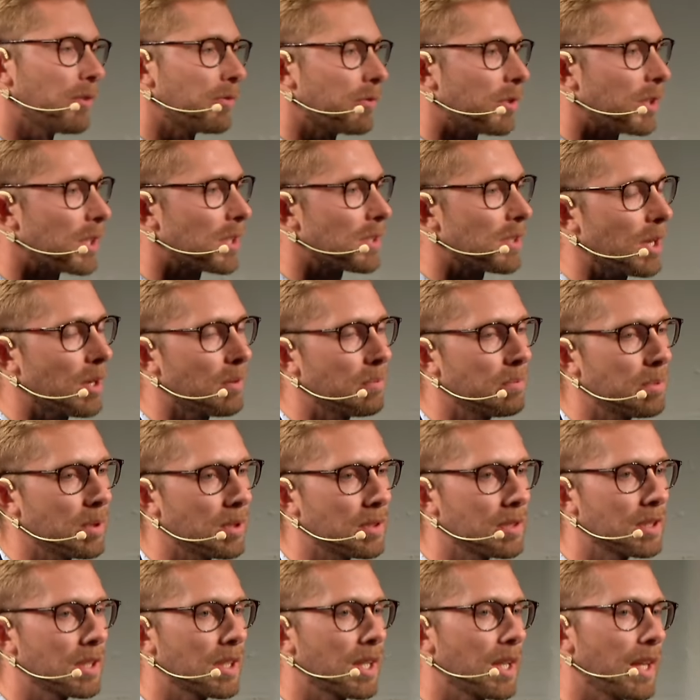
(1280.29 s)
for
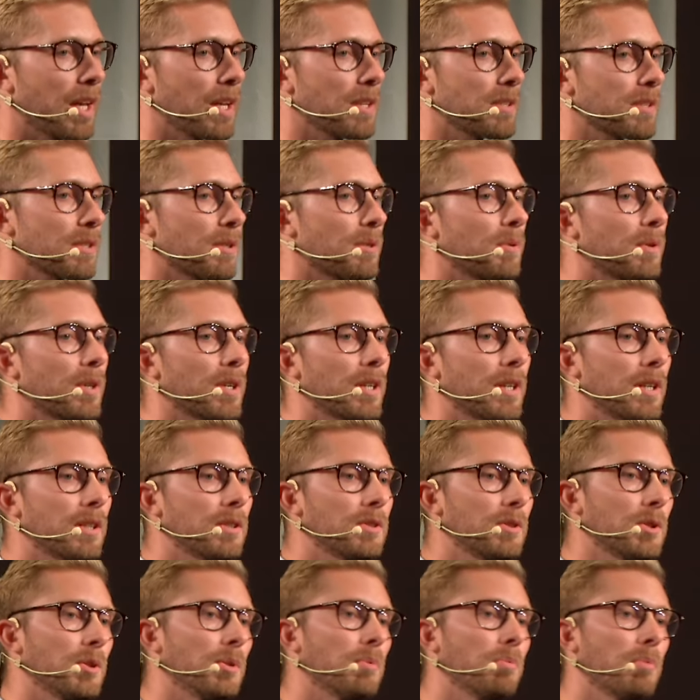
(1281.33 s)
example, delays an order
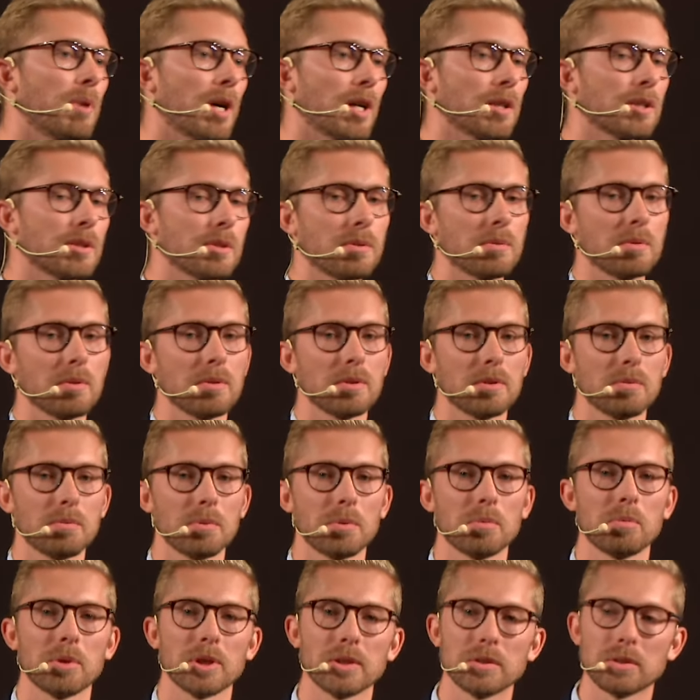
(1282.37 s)
too much,
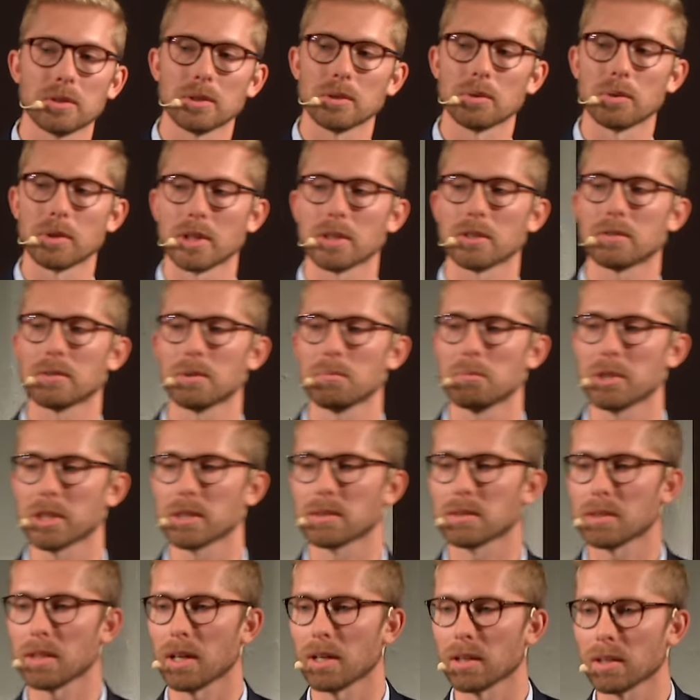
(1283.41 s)
we want the order to be
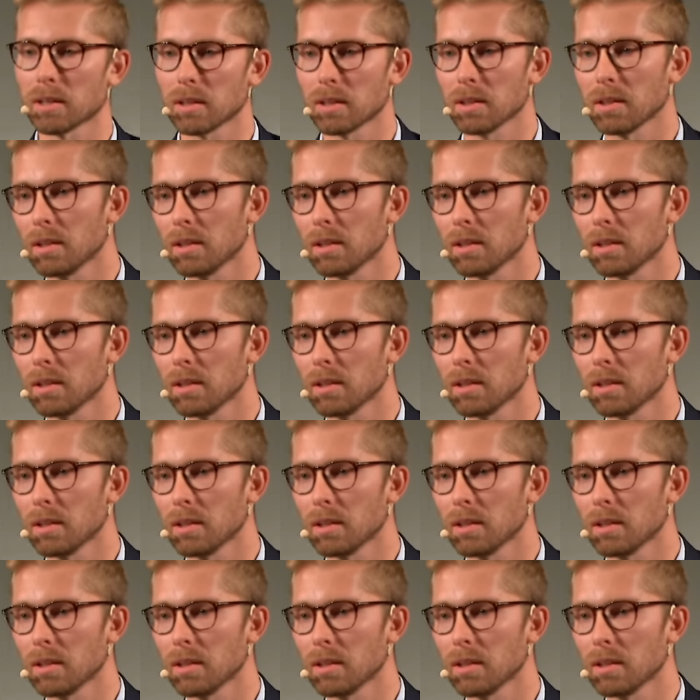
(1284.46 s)
stuck.